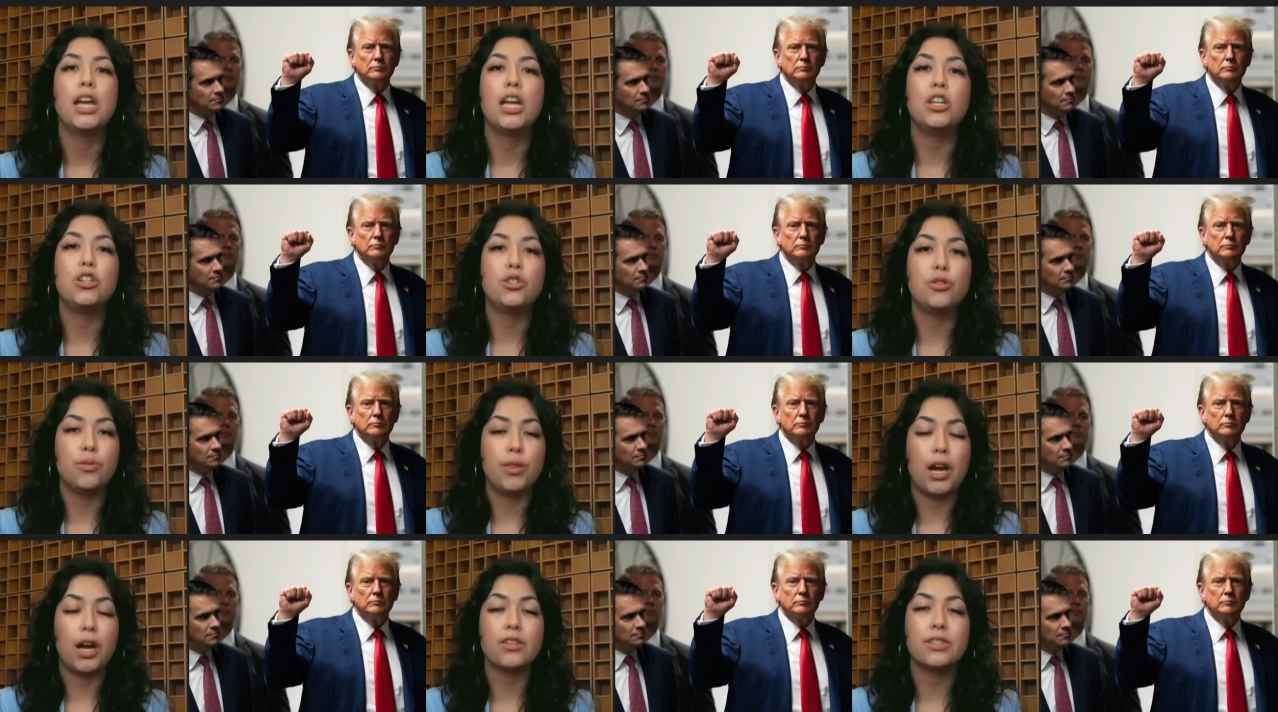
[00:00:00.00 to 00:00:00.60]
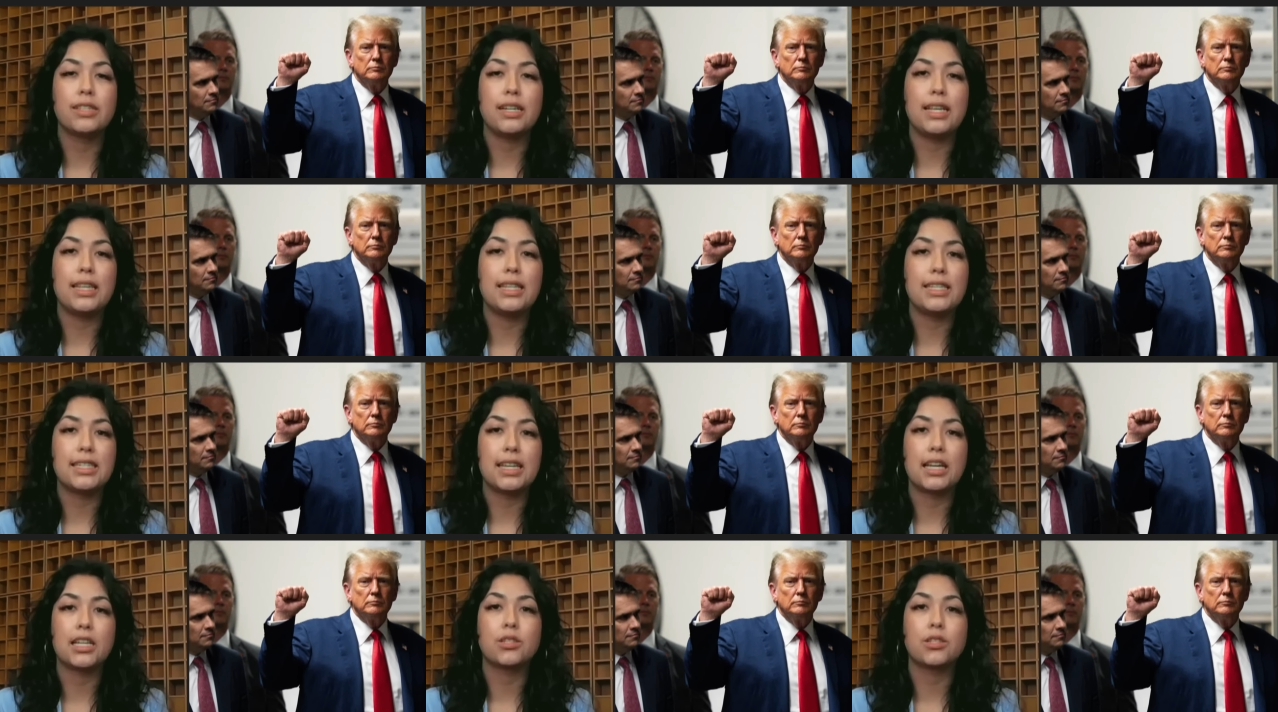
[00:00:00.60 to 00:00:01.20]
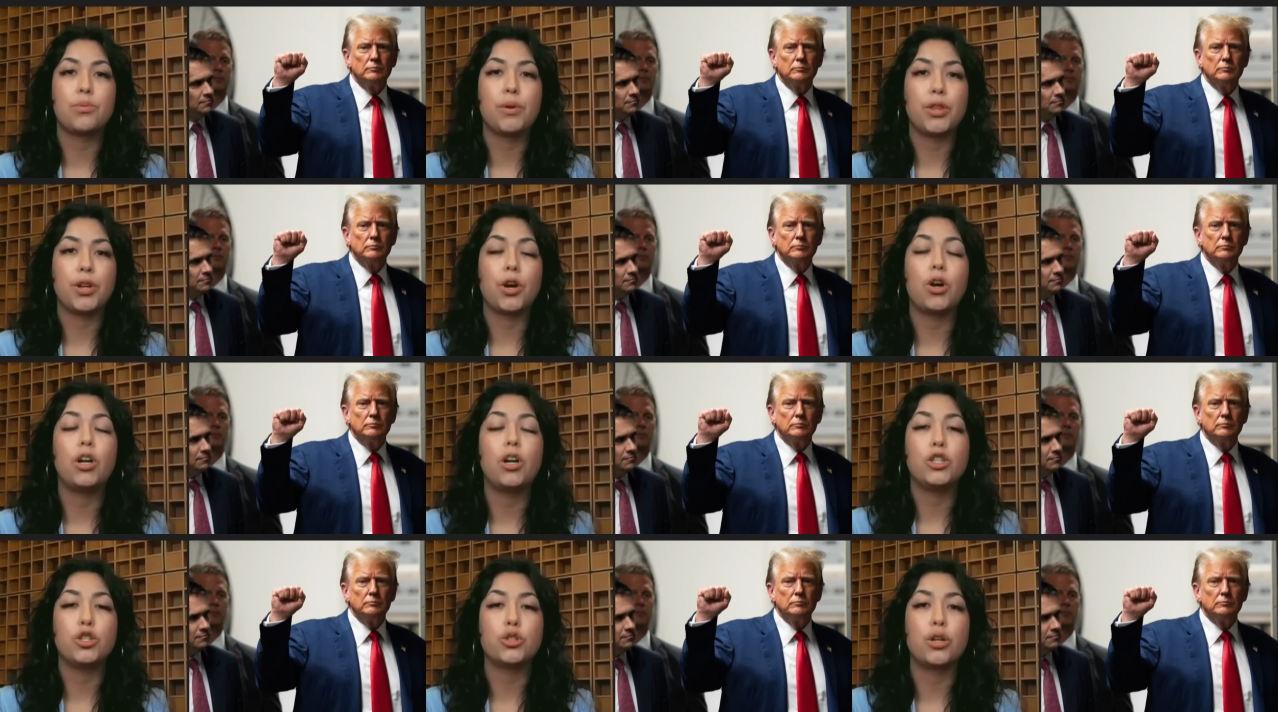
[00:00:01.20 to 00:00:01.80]
Speaker 1: in 2006 with
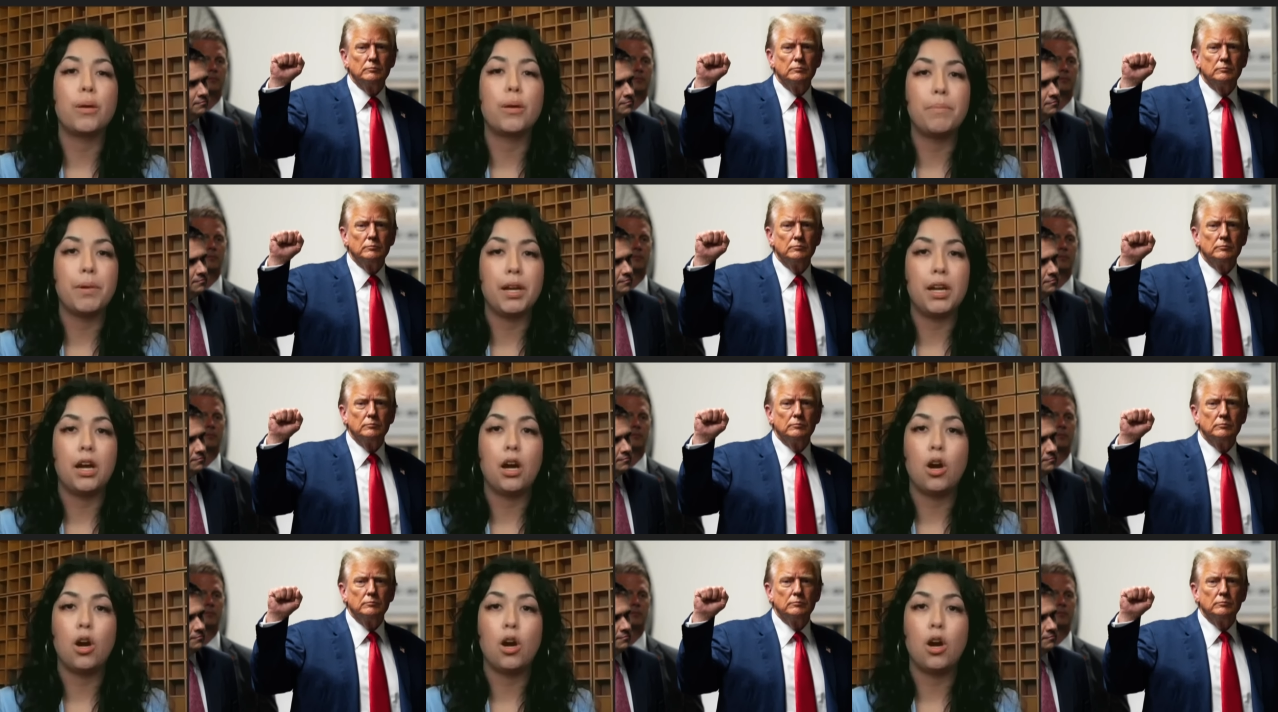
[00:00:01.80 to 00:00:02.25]
her and Trump in a